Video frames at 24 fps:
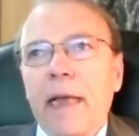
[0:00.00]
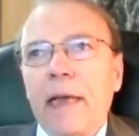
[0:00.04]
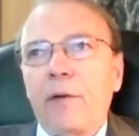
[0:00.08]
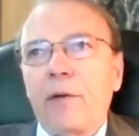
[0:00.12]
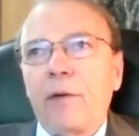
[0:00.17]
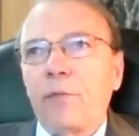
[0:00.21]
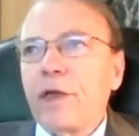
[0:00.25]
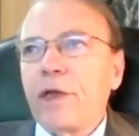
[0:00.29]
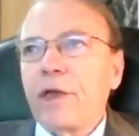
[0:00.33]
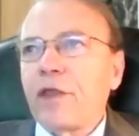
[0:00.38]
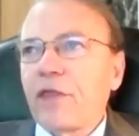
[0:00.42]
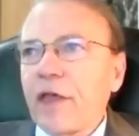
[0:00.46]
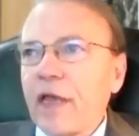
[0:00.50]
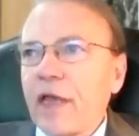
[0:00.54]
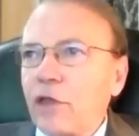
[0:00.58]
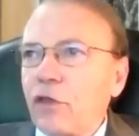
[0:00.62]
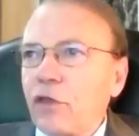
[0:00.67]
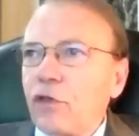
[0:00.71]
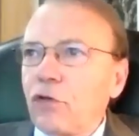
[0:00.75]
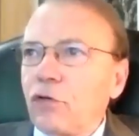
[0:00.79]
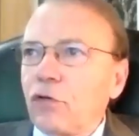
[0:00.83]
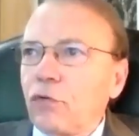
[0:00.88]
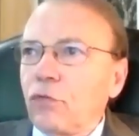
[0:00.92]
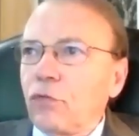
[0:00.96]
And we
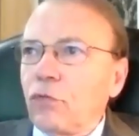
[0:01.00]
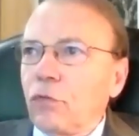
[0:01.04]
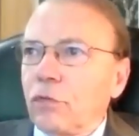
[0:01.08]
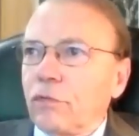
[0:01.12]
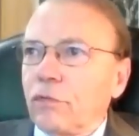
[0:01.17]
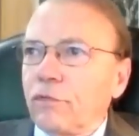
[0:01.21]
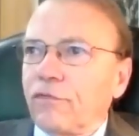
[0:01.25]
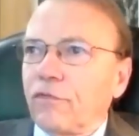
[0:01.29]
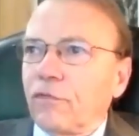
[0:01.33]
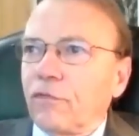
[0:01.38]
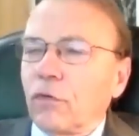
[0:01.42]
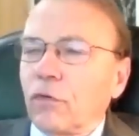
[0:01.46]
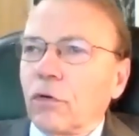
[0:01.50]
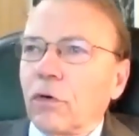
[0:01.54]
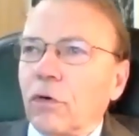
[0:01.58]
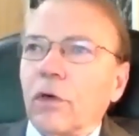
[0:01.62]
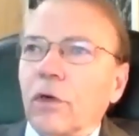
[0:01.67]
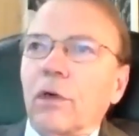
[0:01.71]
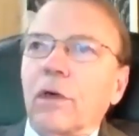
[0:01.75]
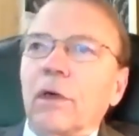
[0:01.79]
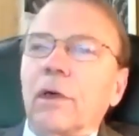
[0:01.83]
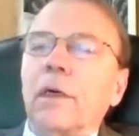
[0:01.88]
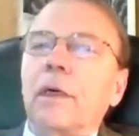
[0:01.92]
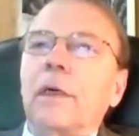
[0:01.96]
thank you
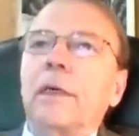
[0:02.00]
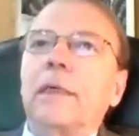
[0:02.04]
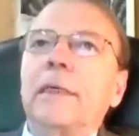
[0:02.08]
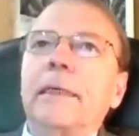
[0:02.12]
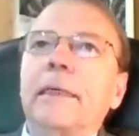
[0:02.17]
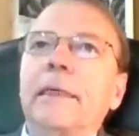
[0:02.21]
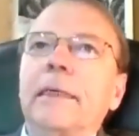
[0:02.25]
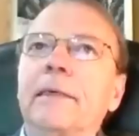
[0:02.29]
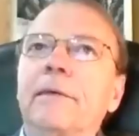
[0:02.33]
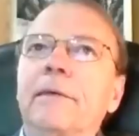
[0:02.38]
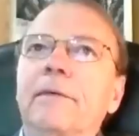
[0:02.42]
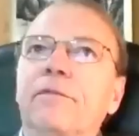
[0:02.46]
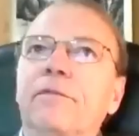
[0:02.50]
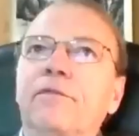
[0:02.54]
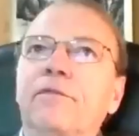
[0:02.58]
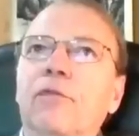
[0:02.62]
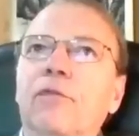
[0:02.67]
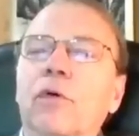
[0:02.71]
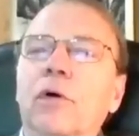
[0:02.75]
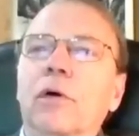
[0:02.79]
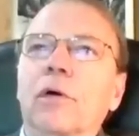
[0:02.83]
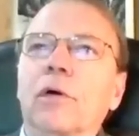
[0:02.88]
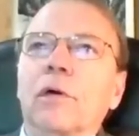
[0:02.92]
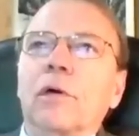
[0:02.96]
for
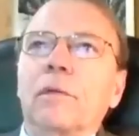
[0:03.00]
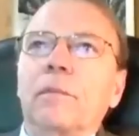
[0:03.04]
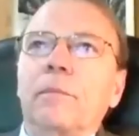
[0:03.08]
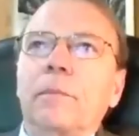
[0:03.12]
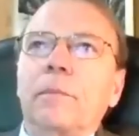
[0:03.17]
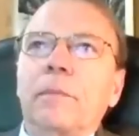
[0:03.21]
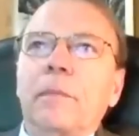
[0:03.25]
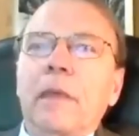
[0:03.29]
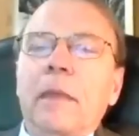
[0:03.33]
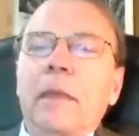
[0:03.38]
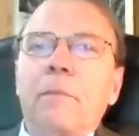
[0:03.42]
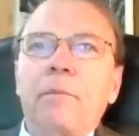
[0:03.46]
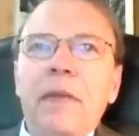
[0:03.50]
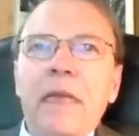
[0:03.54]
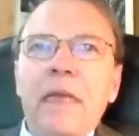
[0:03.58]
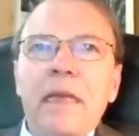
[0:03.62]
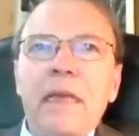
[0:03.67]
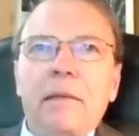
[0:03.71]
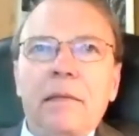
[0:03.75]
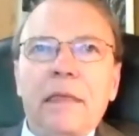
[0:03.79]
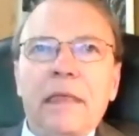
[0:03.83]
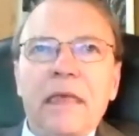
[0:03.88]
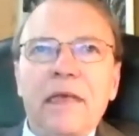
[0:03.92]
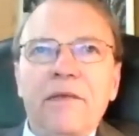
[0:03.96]

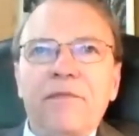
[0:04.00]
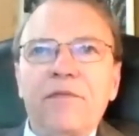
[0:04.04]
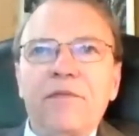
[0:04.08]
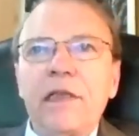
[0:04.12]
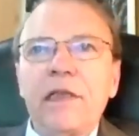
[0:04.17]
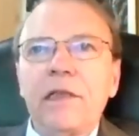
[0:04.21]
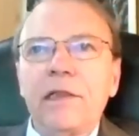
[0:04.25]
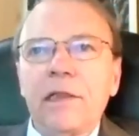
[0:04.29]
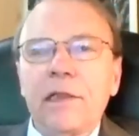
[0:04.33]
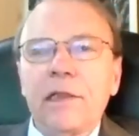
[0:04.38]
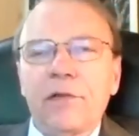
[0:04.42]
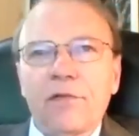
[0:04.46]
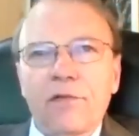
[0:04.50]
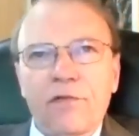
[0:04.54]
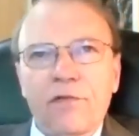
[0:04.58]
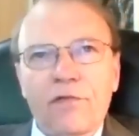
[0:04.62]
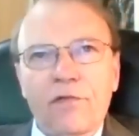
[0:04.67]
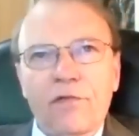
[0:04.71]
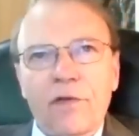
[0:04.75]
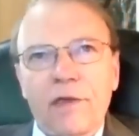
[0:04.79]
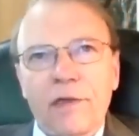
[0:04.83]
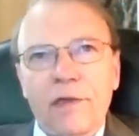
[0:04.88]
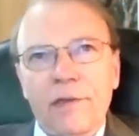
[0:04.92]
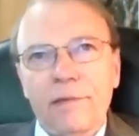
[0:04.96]
giving
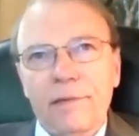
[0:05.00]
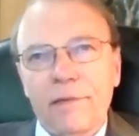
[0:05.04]
this